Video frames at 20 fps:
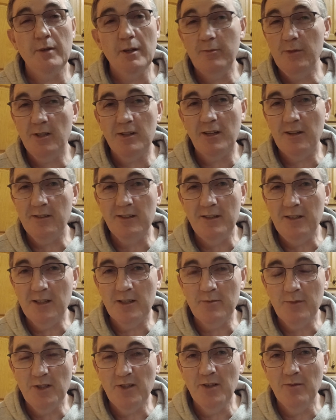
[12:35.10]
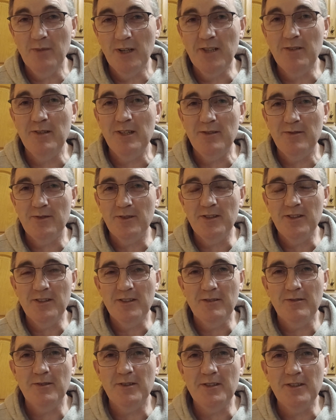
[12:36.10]
not getting any commission, by the way, for
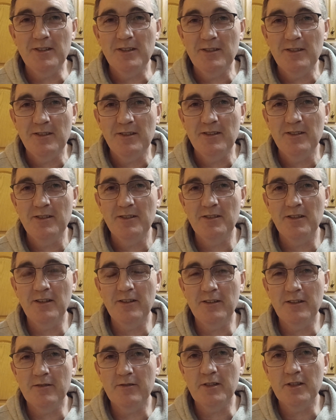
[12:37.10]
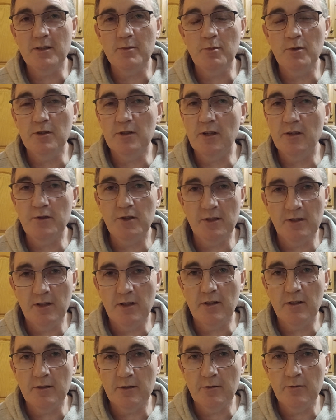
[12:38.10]
the selling of this book. I just
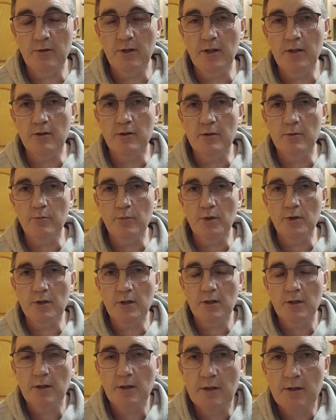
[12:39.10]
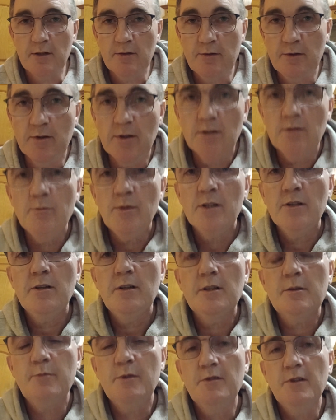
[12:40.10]
think it's a really good book, and if you're a mental
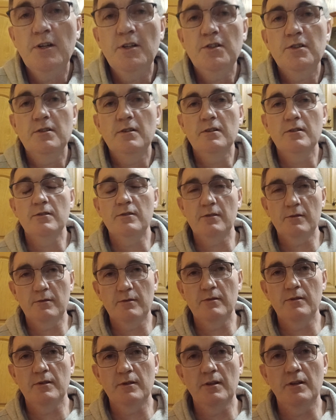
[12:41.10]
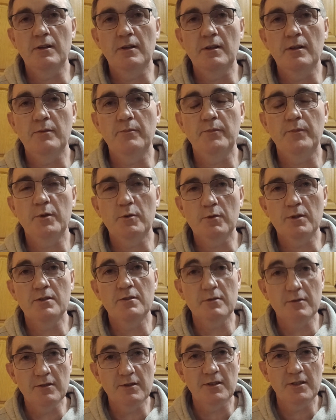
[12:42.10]
health professional who wants
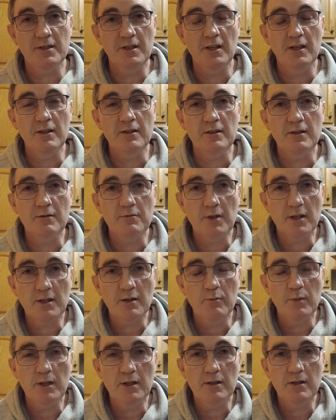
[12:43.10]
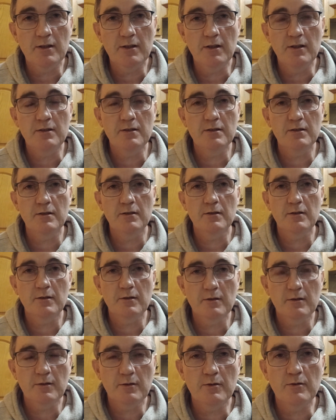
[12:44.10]
to understand, I recommend this
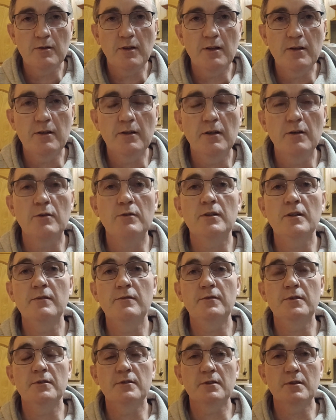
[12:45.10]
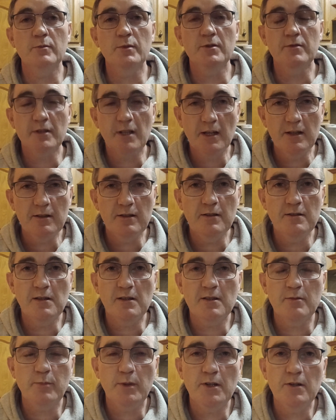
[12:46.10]
totally. Or if you're someone who's had these
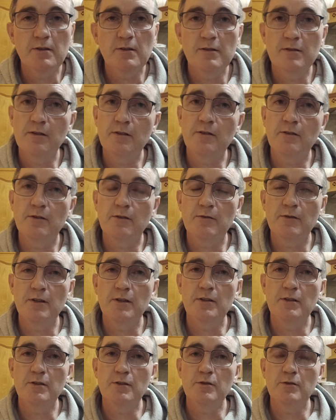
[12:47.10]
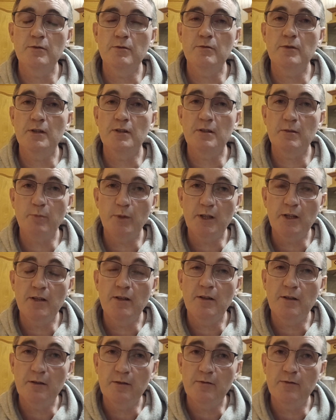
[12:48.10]
experiences and you're trying to explain
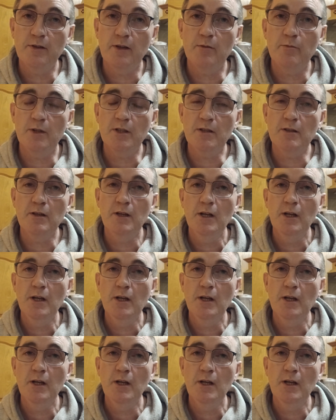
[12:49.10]
to your family